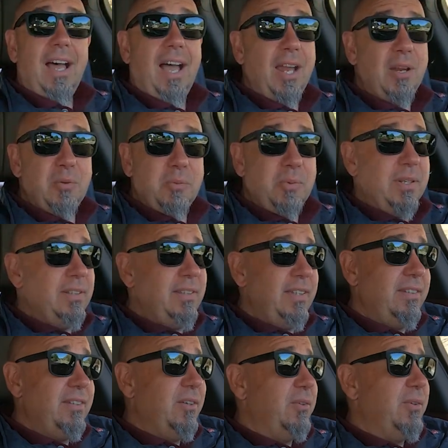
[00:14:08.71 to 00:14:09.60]
I
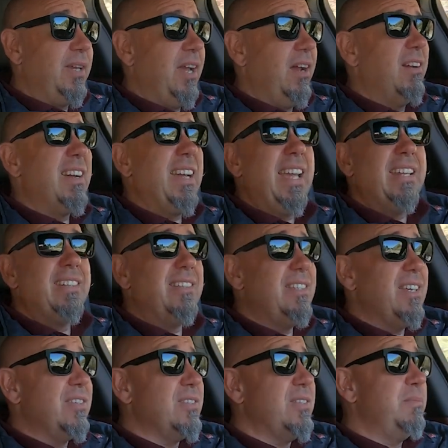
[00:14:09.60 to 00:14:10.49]
really don't care.
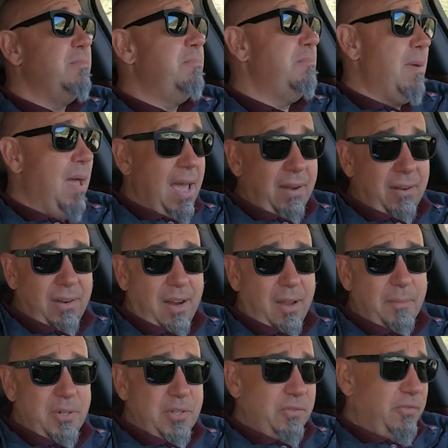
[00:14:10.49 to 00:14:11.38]
It doesn't matter
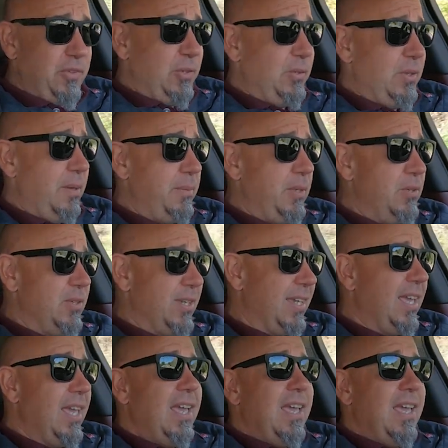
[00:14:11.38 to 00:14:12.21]
how much fuel I'm using.